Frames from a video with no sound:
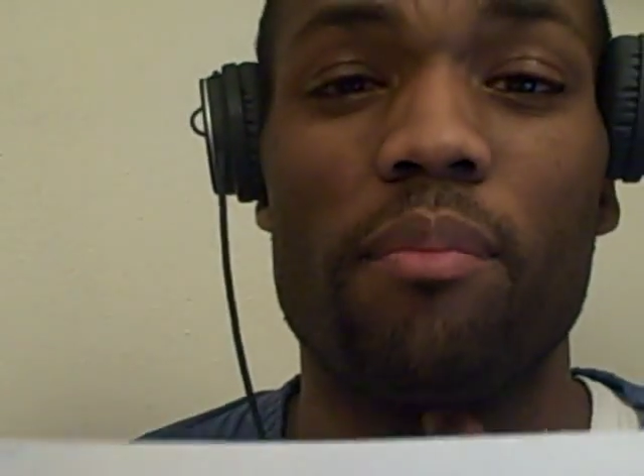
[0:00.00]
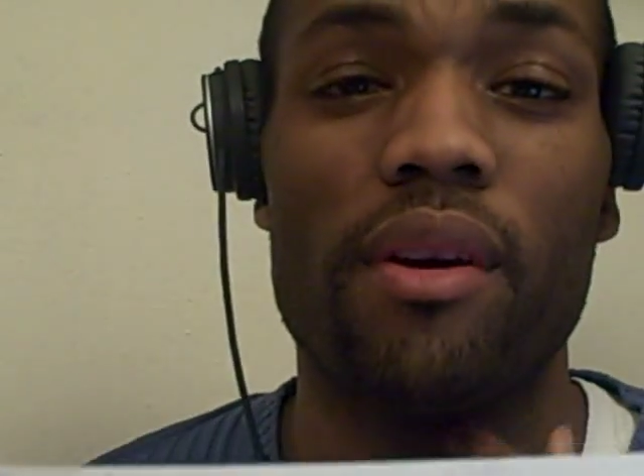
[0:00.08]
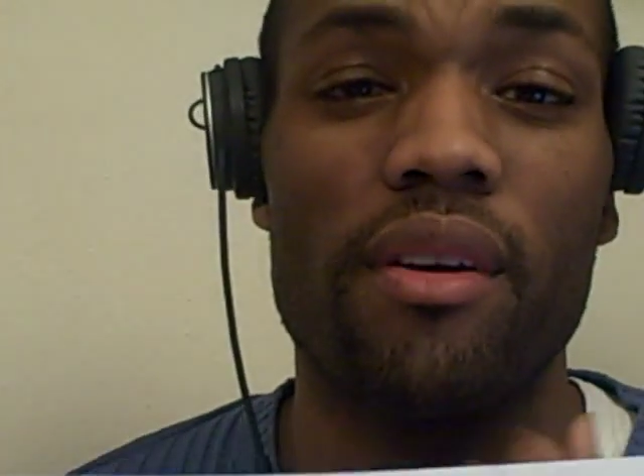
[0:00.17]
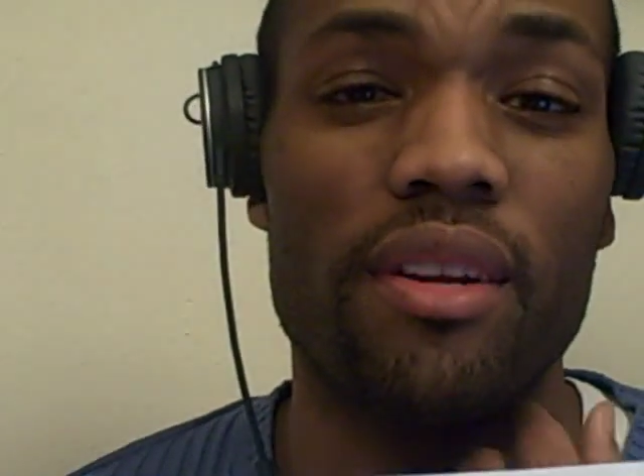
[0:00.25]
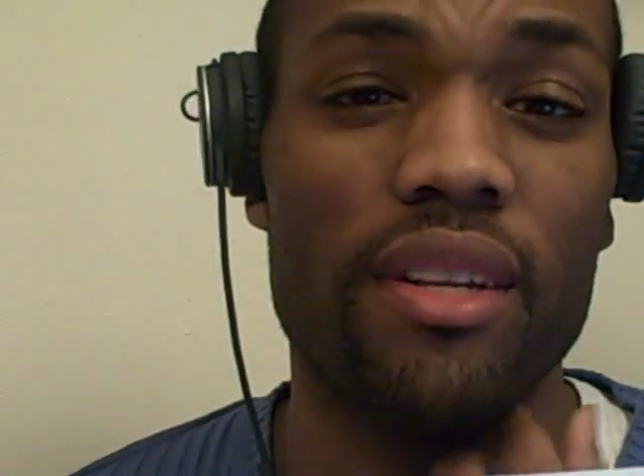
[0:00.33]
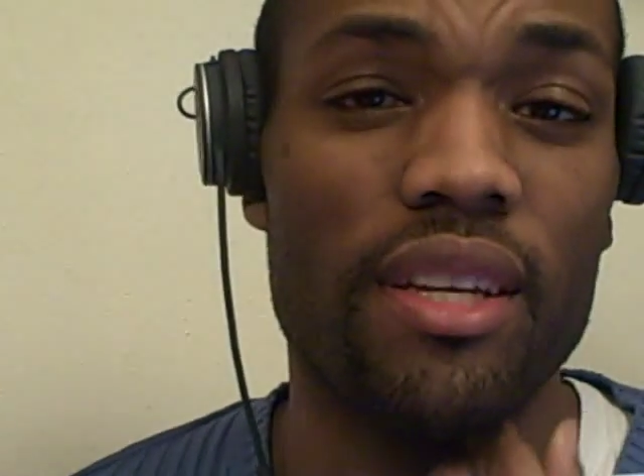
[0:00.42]

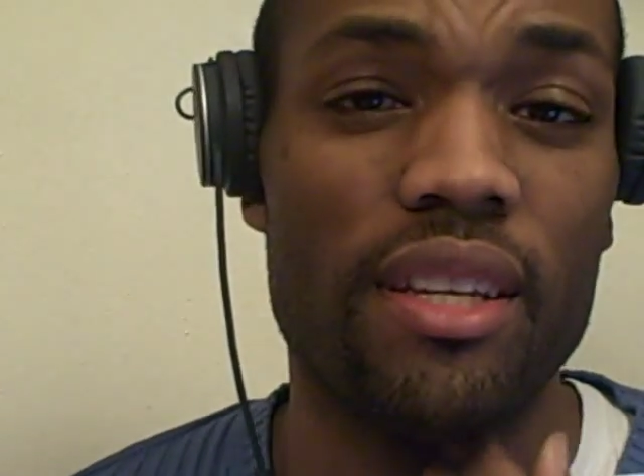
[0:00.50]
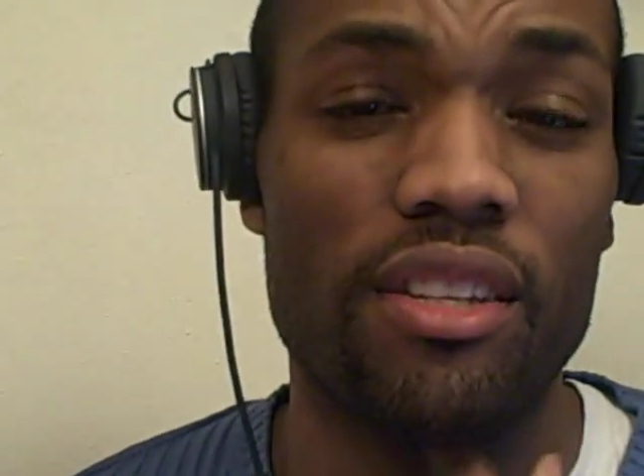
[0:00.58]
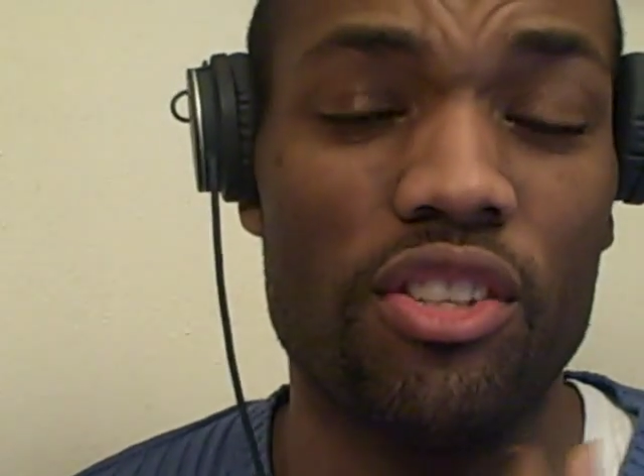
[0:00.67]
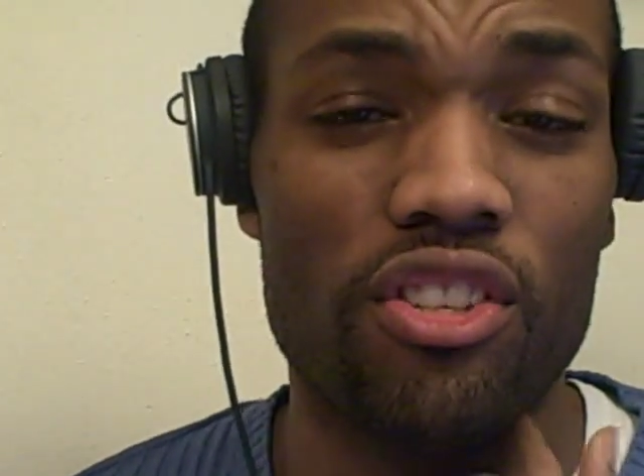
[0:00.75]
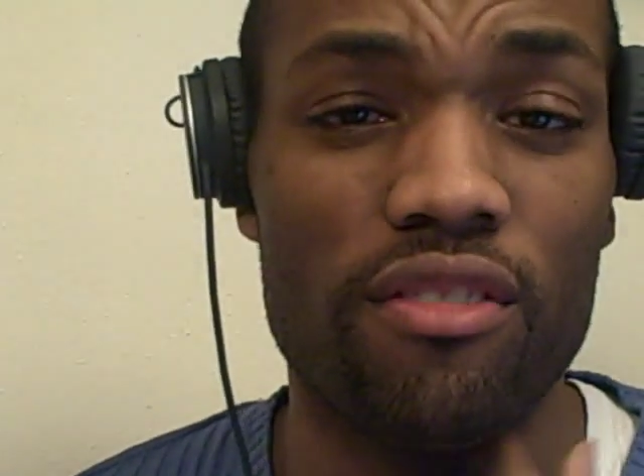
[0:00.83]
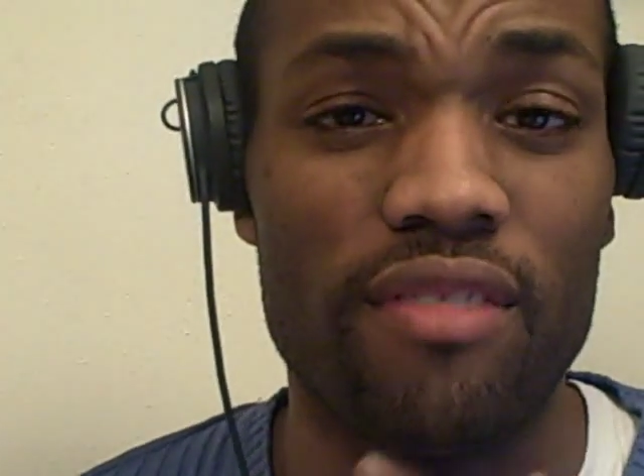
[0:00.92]
married in
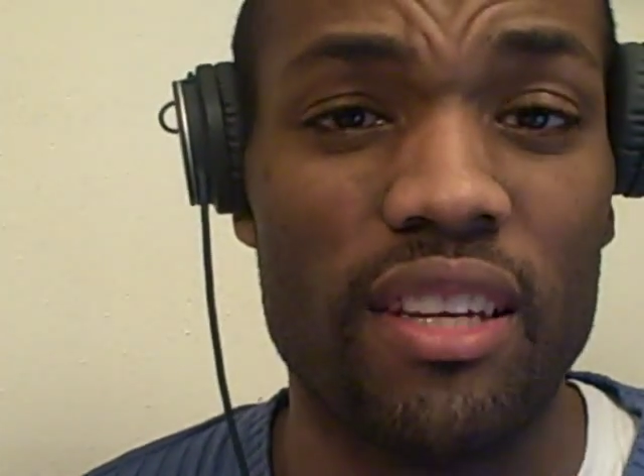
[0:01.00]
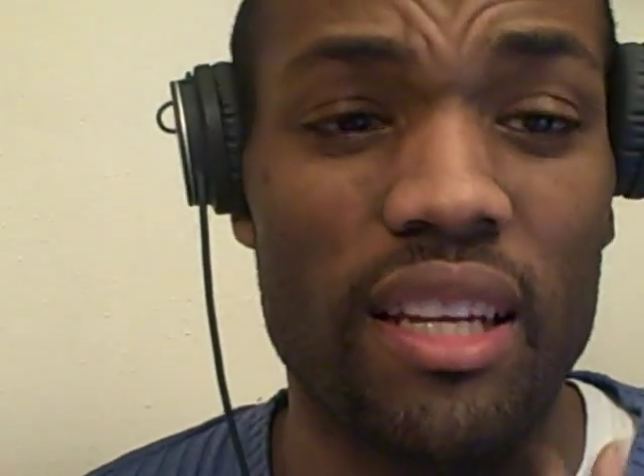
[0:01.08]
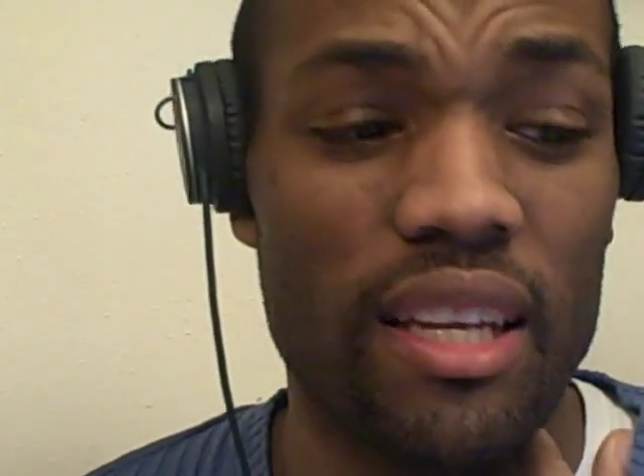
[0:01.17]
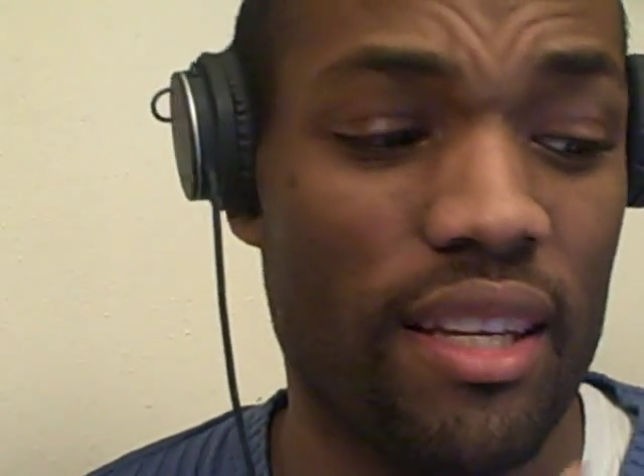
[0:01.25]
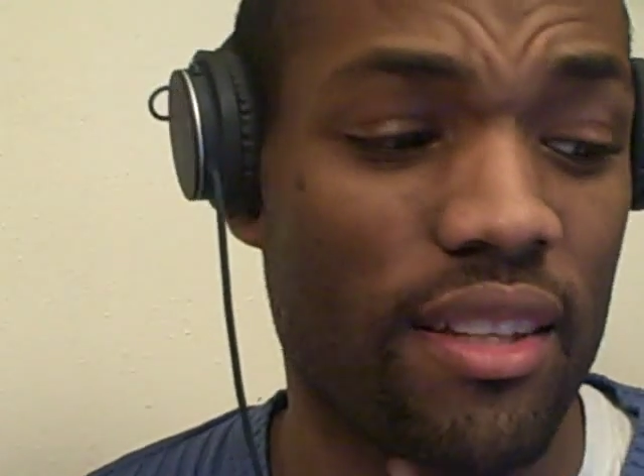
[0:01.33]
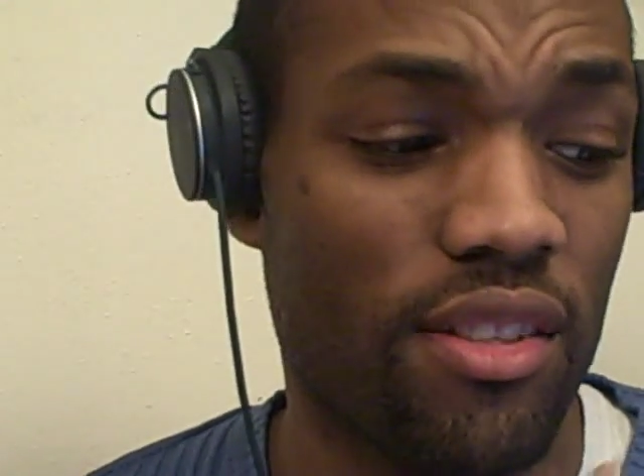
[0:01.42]

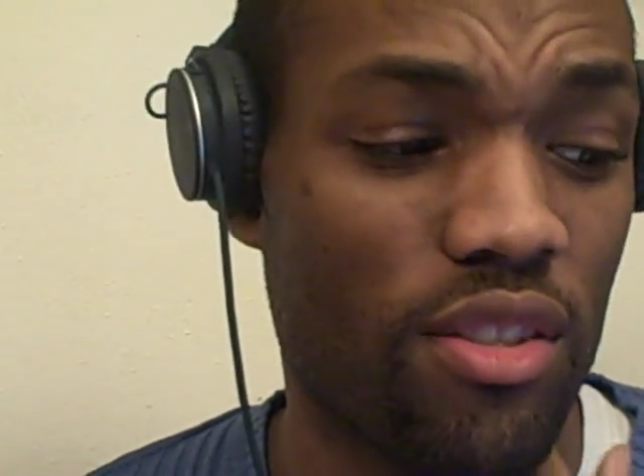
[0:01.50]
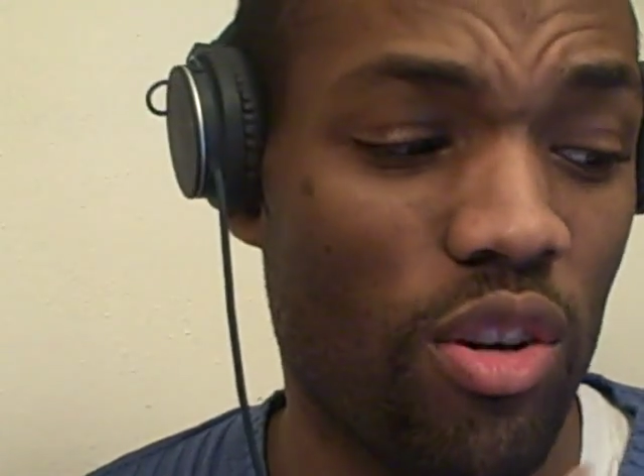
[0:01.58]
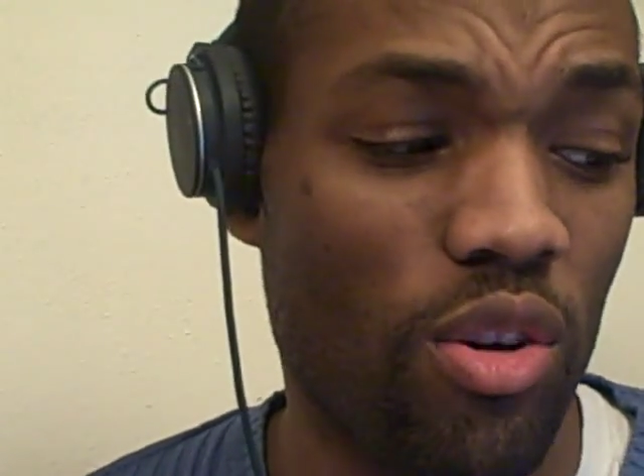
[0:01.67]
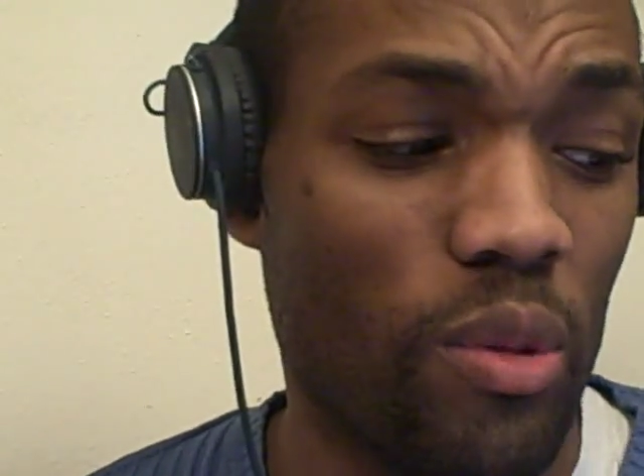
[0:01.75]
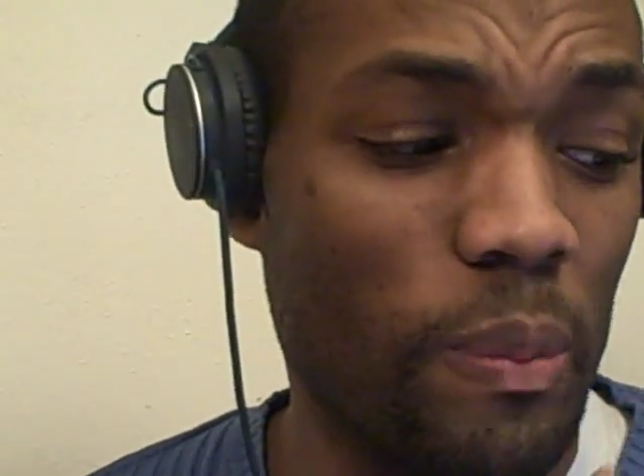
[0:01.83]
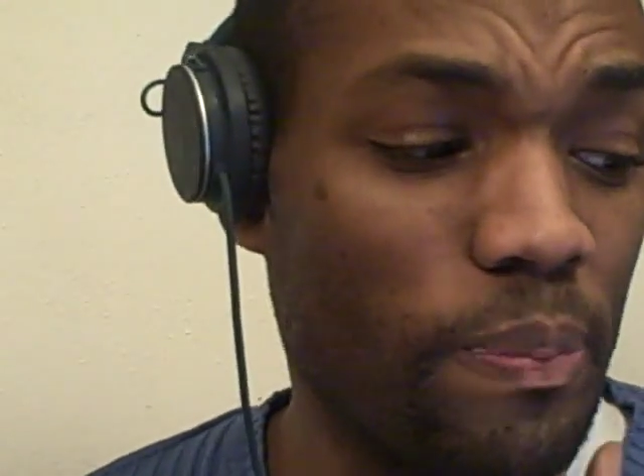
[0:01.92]
Civile. So,